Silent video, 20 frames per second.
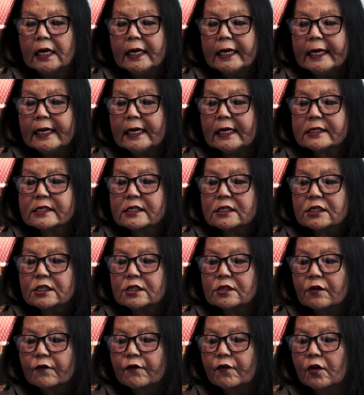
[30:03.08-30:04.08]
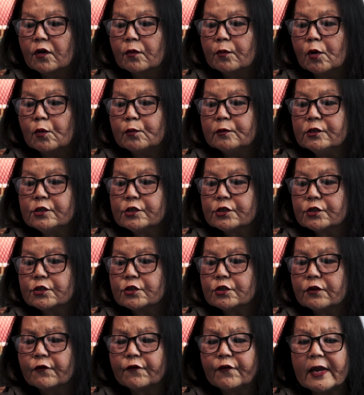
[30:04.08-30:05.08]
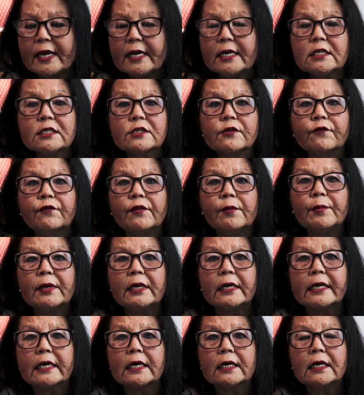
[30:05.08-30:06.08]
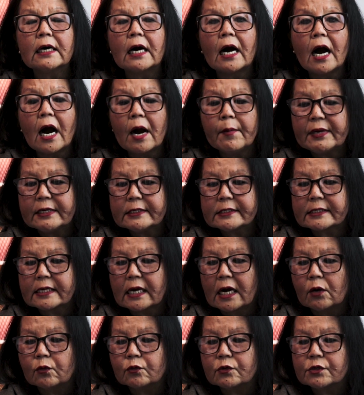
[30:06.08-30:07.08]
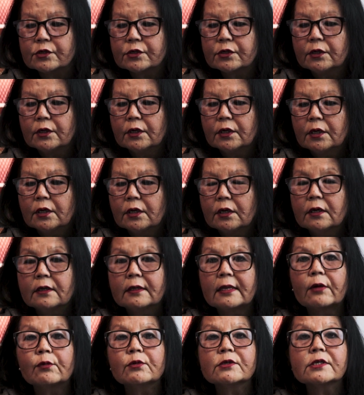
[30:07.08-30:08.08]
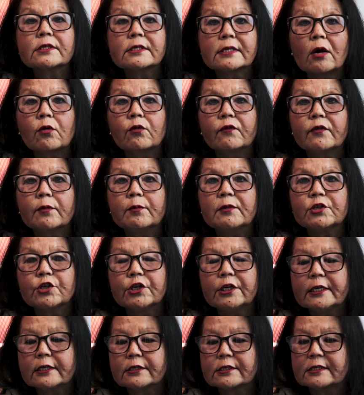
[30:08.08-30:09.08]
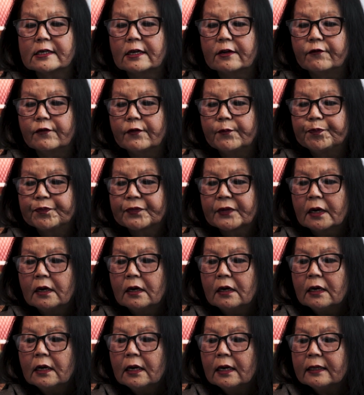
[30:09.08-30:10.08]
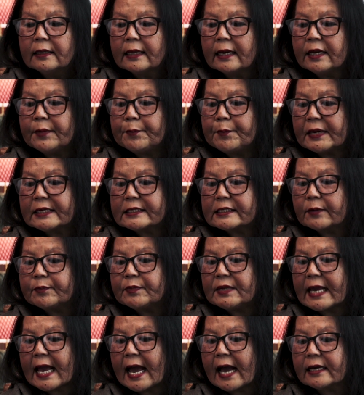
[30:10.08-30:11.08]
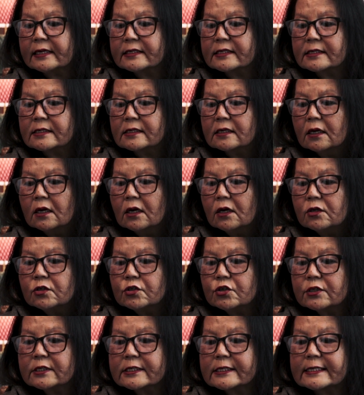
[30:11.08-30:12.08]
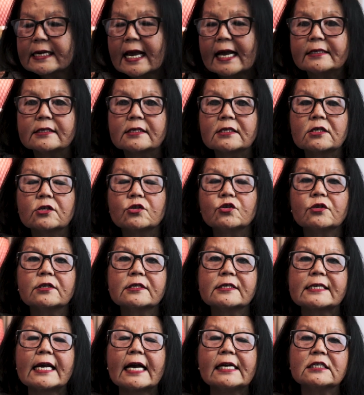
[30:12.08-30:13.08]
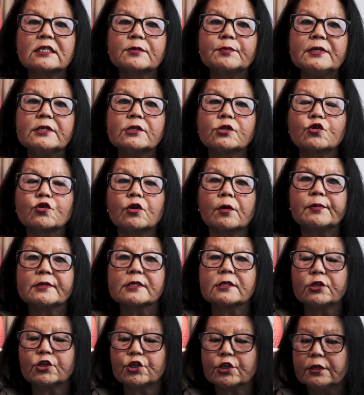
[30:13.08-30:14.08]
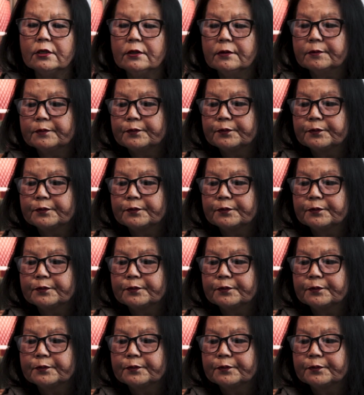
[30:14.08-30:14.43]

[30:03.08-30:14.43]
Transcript: He listened for a moment to the faint, familiar humming sound. That was the sound of the machine itself. Then he picked up the axe, took a stance. Took a stance means took a position